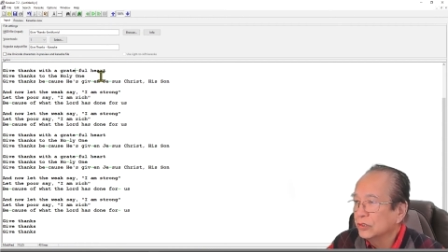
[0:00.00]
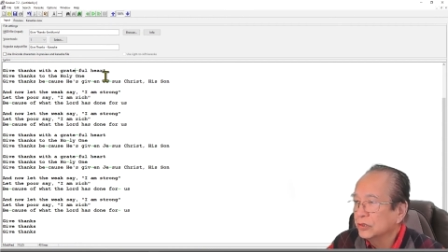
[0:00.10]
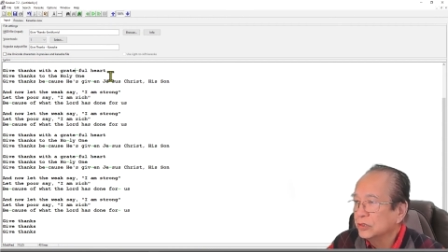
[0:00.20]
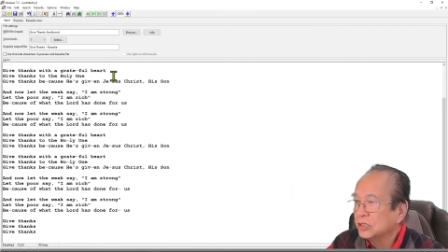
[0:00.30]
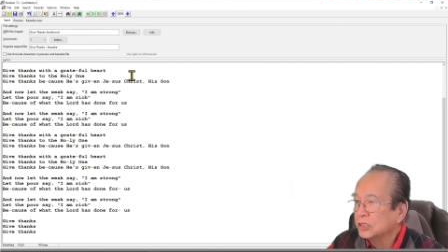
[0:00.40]

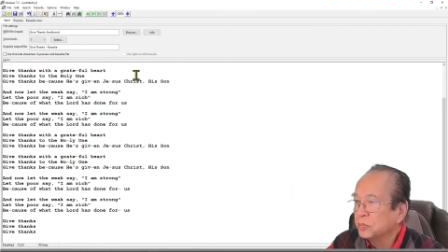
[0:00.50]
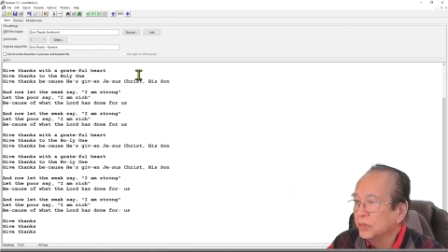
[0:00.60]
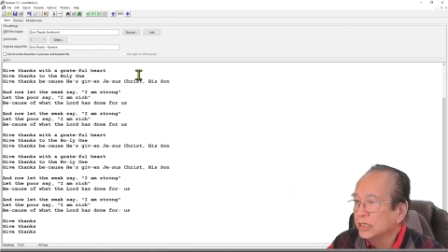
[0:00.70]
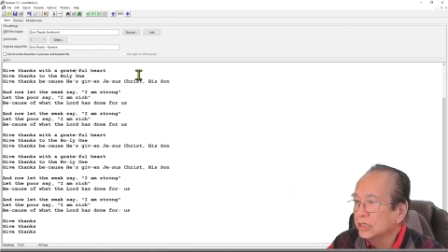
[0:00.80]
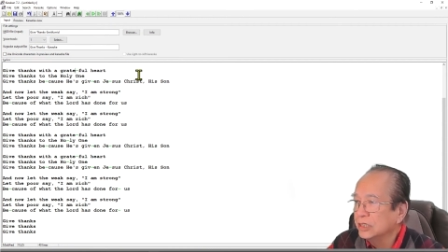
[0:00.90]
is
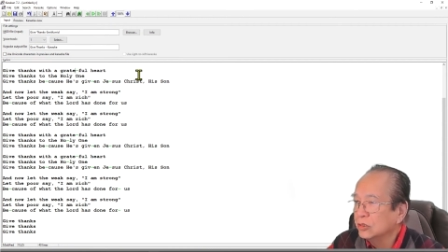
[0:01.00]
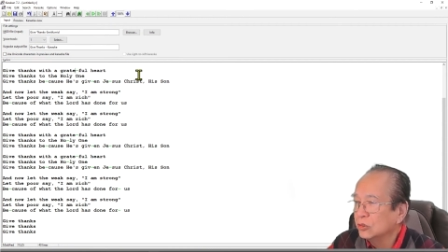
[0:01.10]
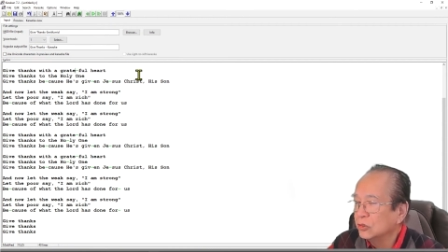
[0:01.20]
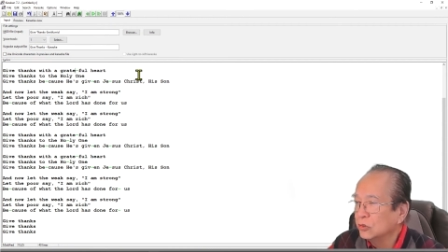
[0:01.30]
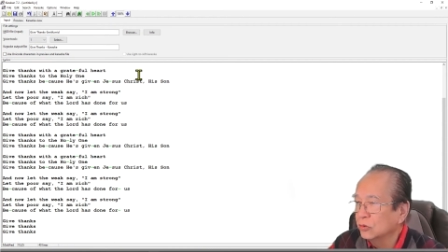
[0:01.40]
split into
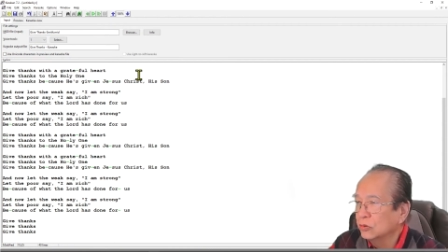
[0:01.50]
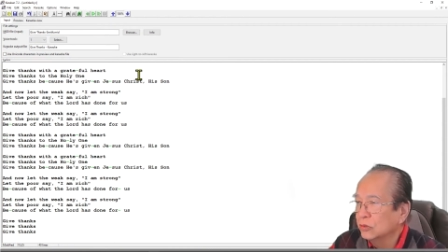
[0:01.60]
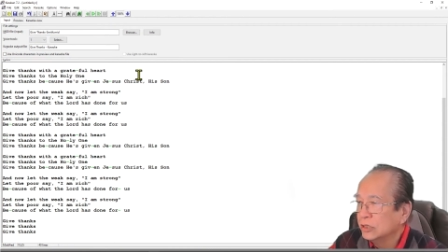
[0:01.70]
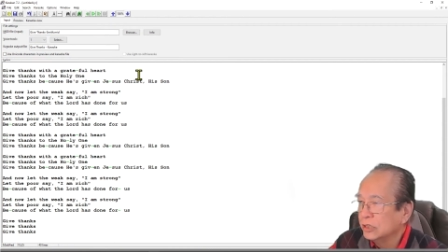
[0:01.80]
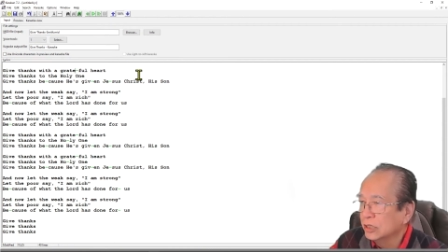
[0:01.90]
two
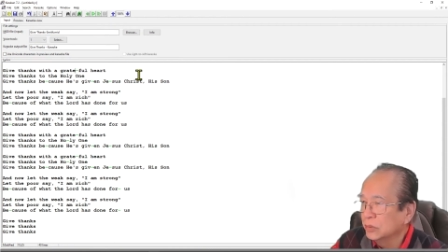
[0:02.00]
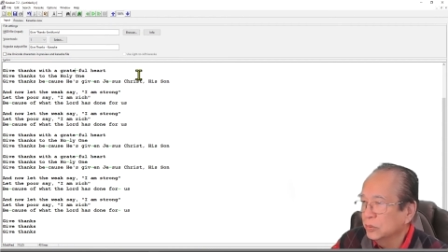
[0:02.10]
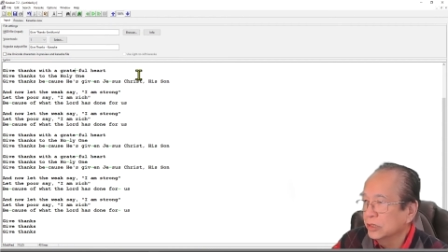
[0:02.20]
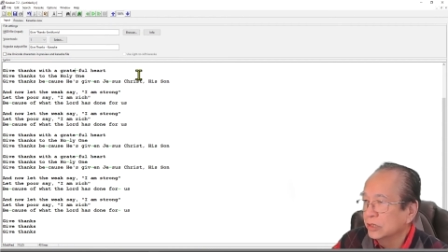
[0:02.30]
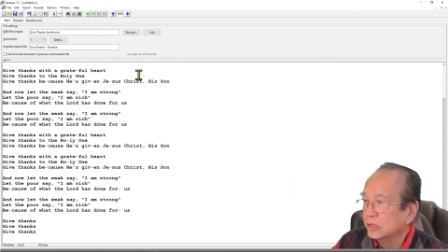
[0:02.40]

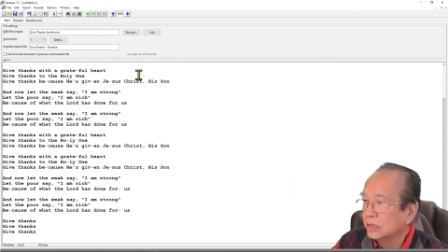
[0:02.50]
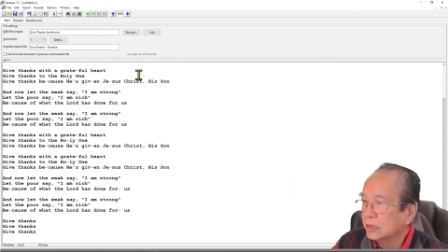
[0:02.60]
syllables.